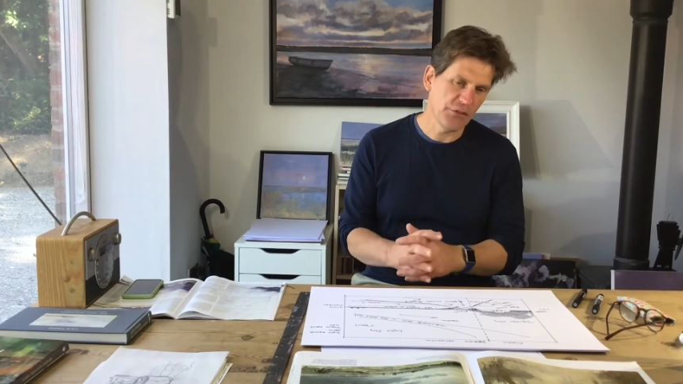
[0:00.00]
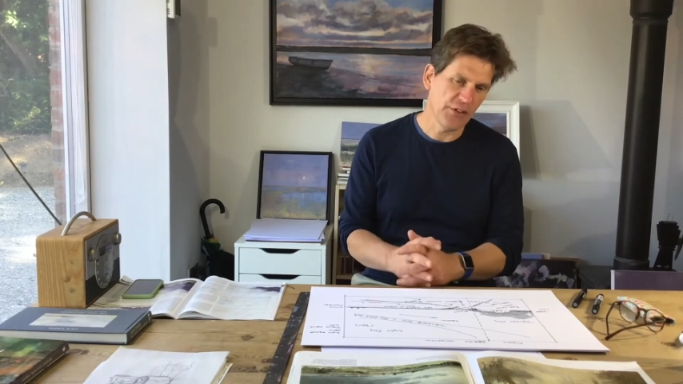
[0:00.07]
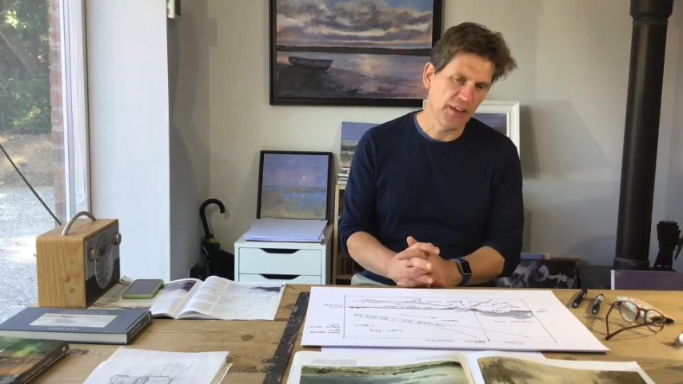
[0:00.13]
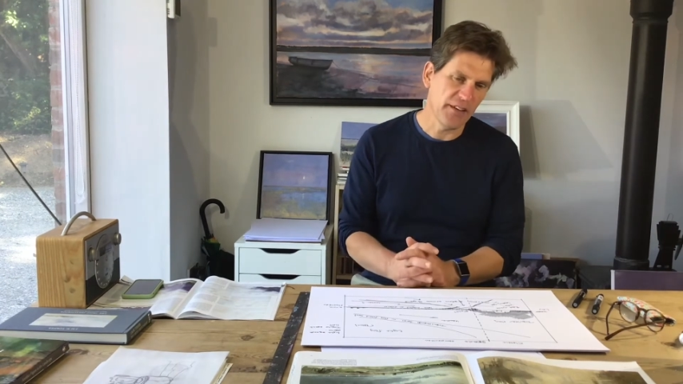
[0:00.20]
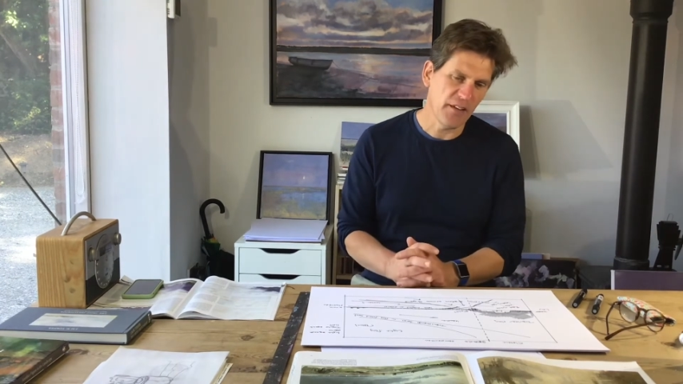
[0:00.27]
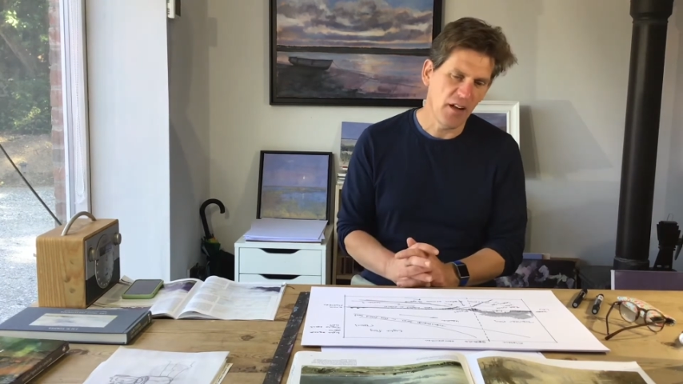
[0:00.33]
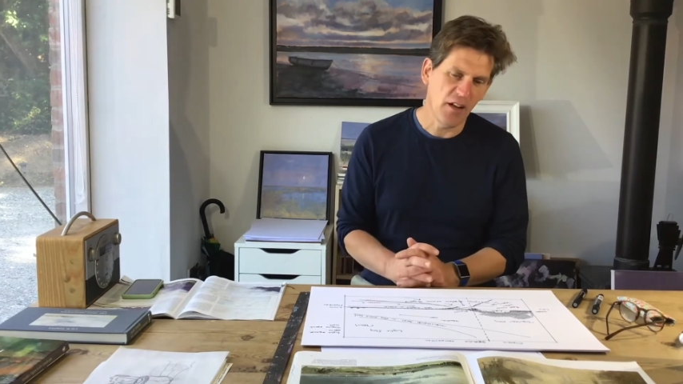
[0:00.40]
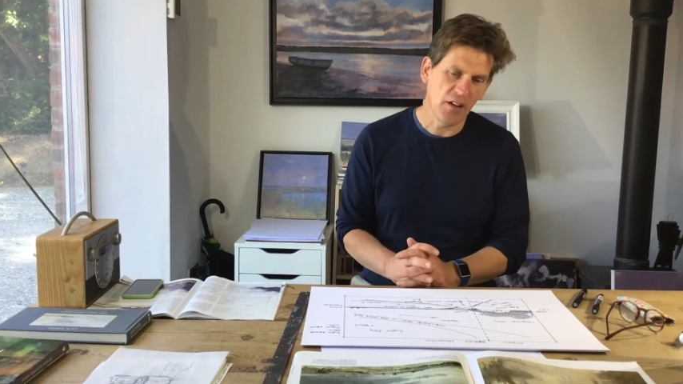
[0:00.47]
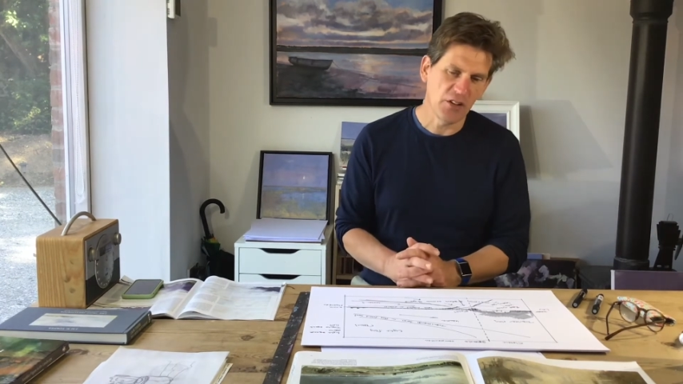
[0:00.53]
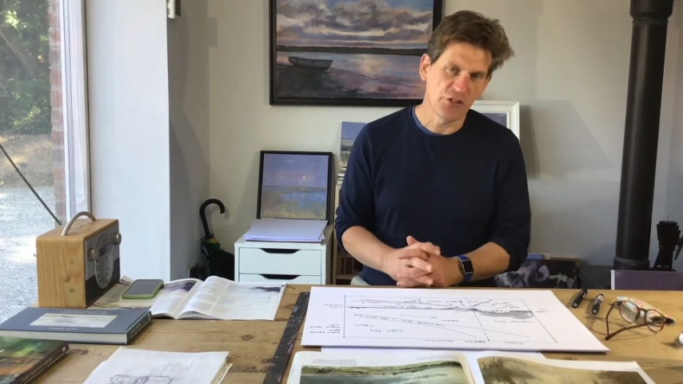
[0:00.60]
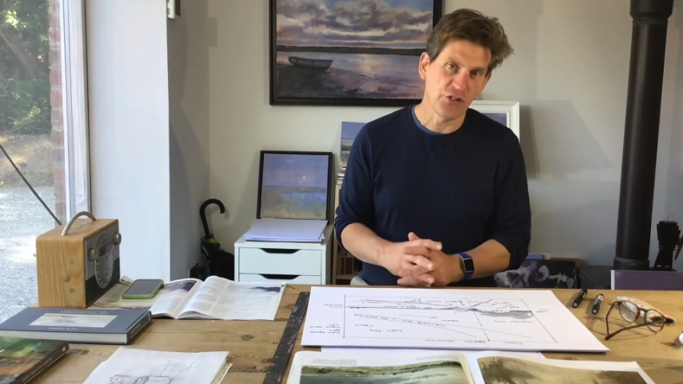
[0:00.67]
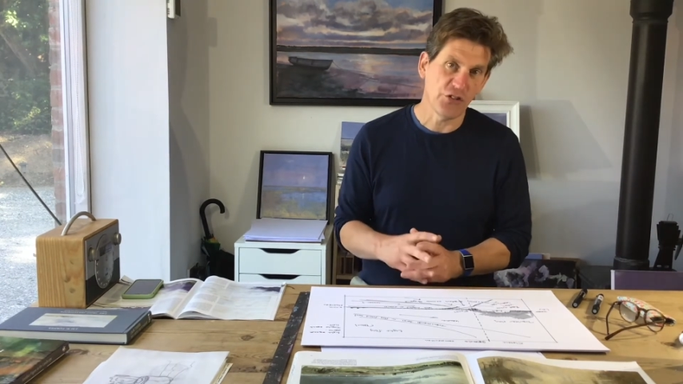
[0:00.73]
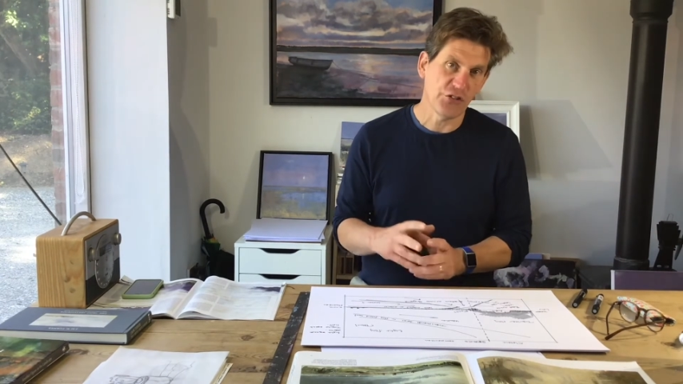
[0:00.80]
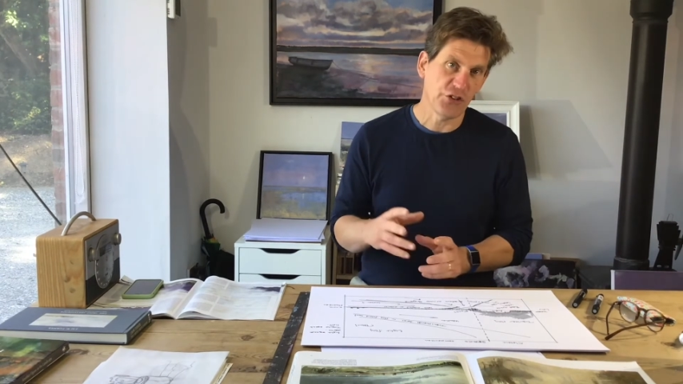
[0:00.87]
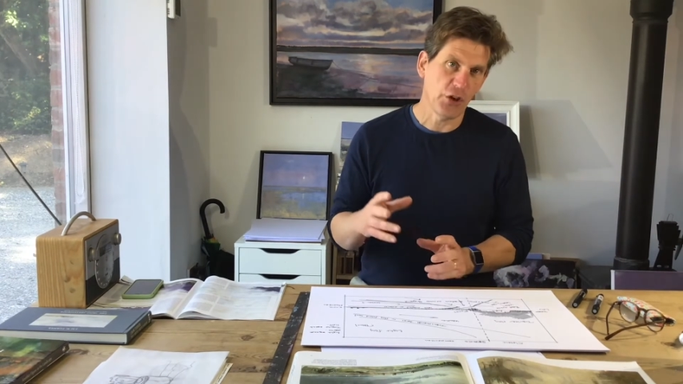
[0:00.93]
then I'll
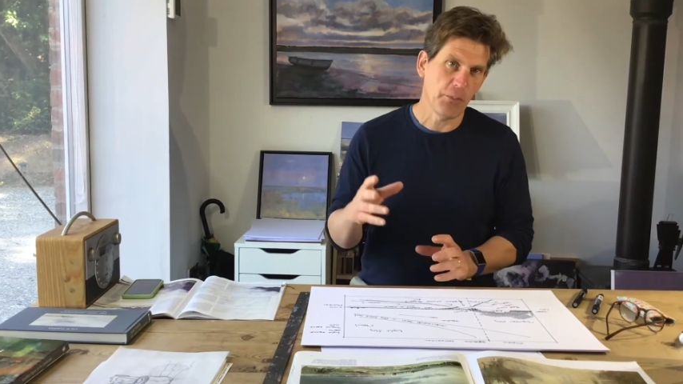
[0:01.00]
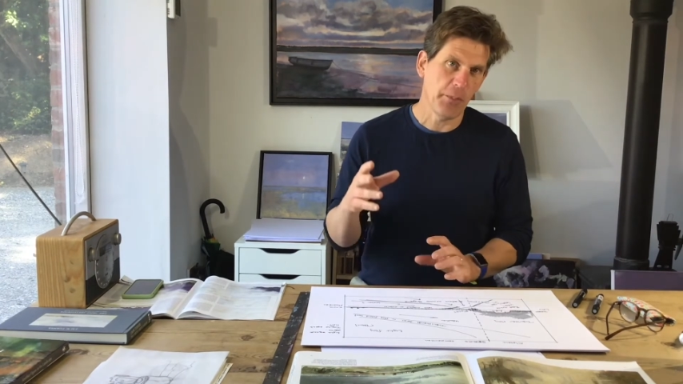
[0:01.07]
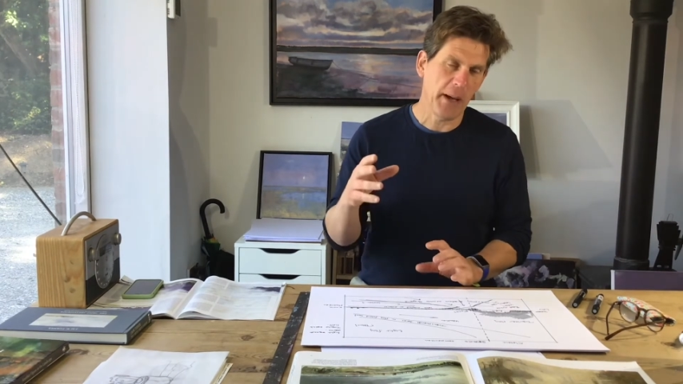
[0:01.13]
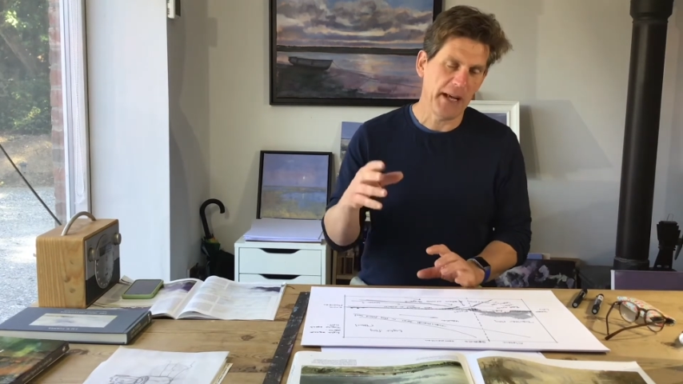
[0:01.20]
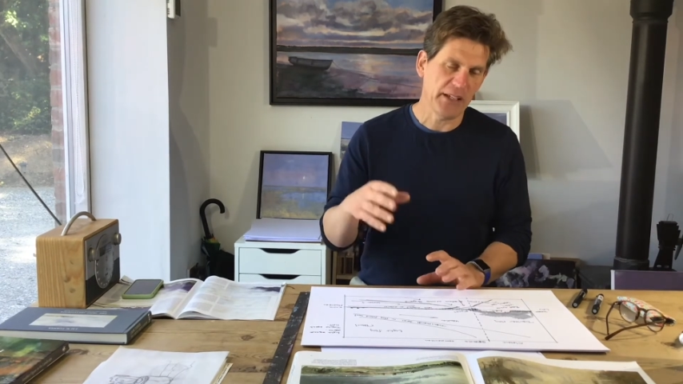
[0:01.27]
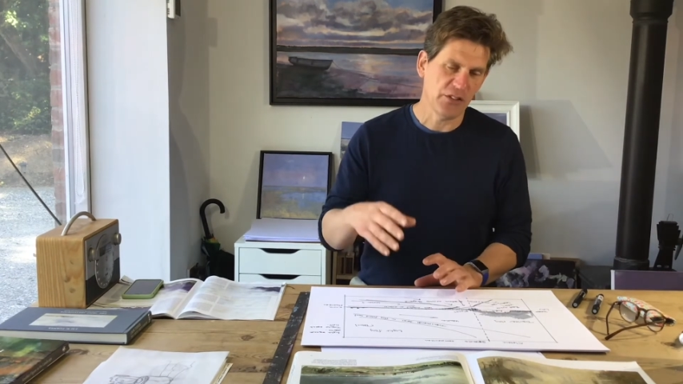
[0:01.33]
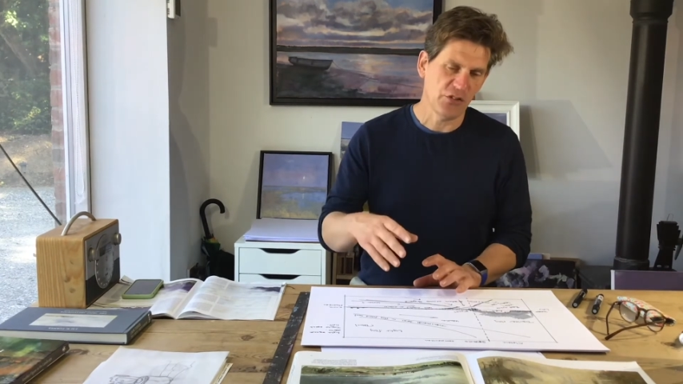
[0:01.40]
just go back